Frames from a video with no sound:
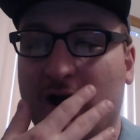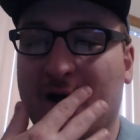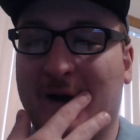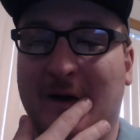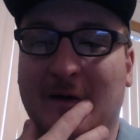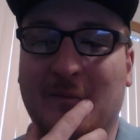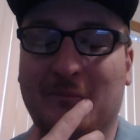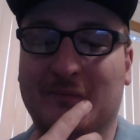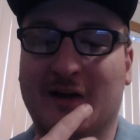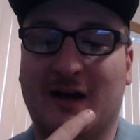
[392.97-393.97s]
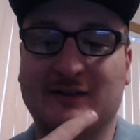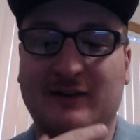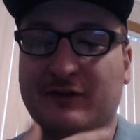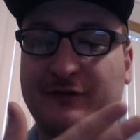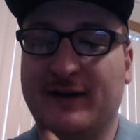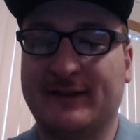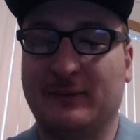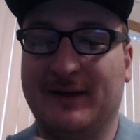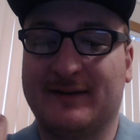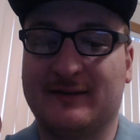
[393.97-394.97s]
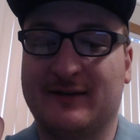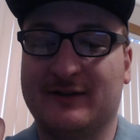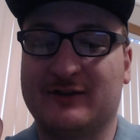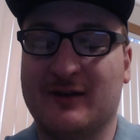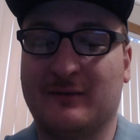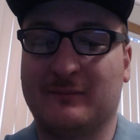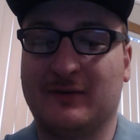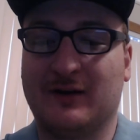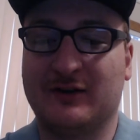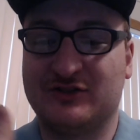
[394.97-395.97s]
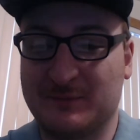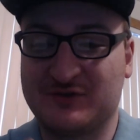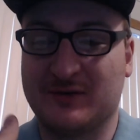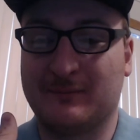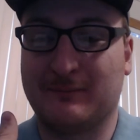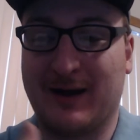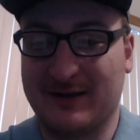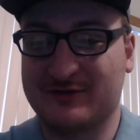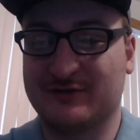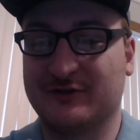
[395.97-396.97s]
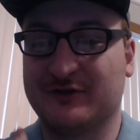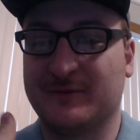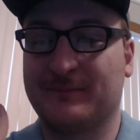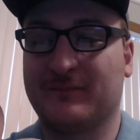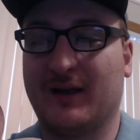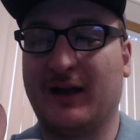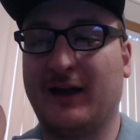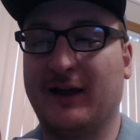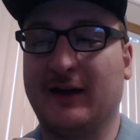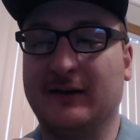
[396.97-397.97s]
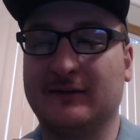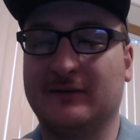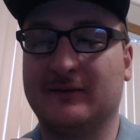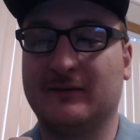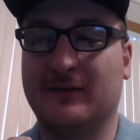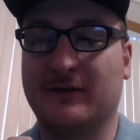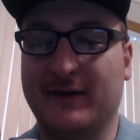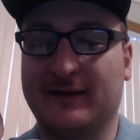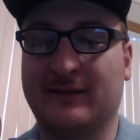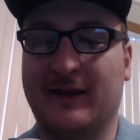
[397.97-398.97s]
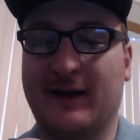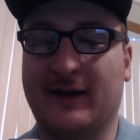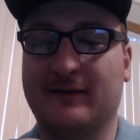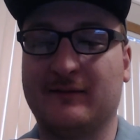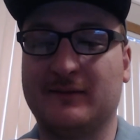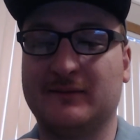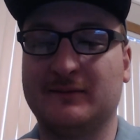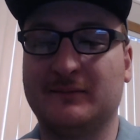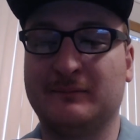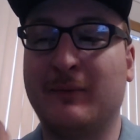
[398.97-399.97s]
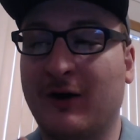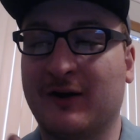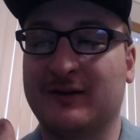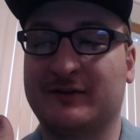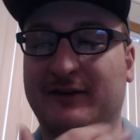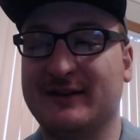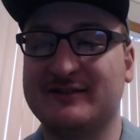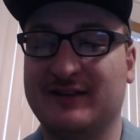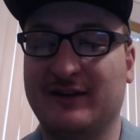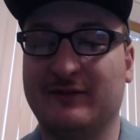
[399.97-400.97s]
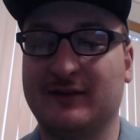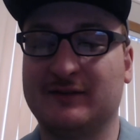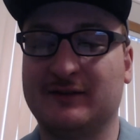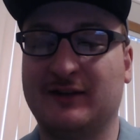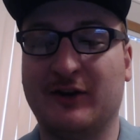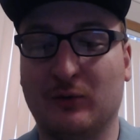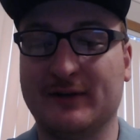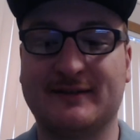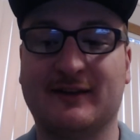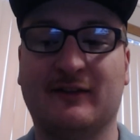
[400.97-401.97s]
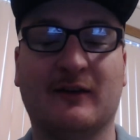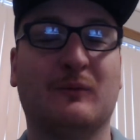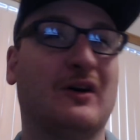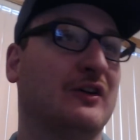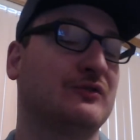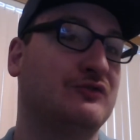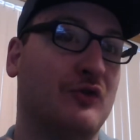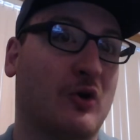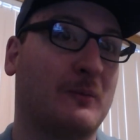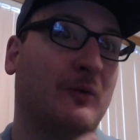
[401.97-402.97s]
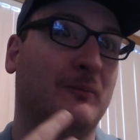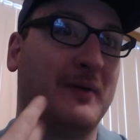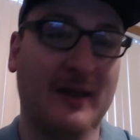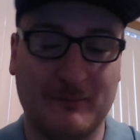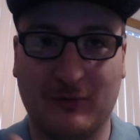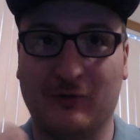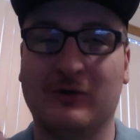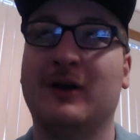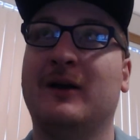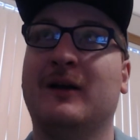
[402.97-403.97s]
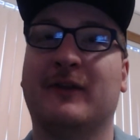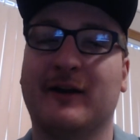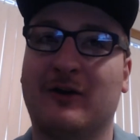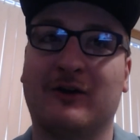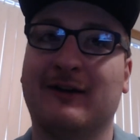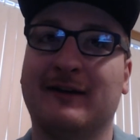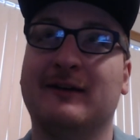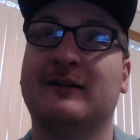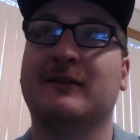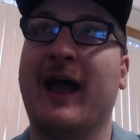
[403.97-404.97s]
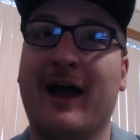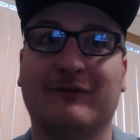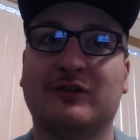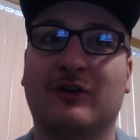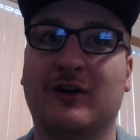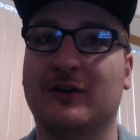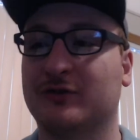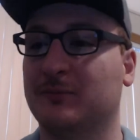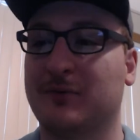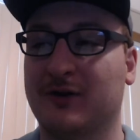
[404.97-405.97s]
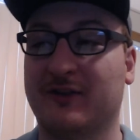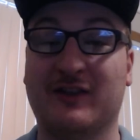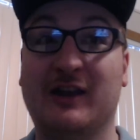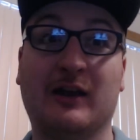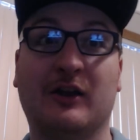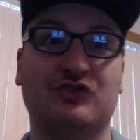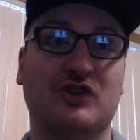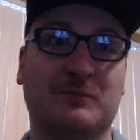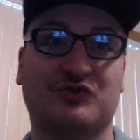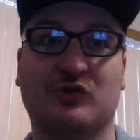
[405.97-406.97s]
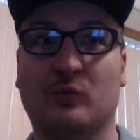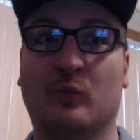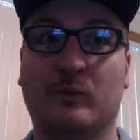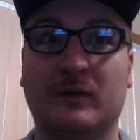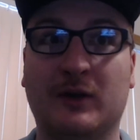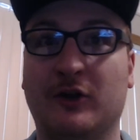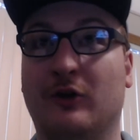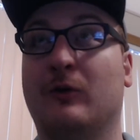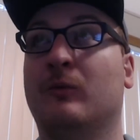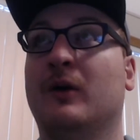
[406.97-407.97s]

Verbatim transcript: Um, I love the fact that we get to see some Egyptian monsters, and the fact that Mark slash Steven can only see them while normal people that aren't avatars are part of the Egyptian, you know,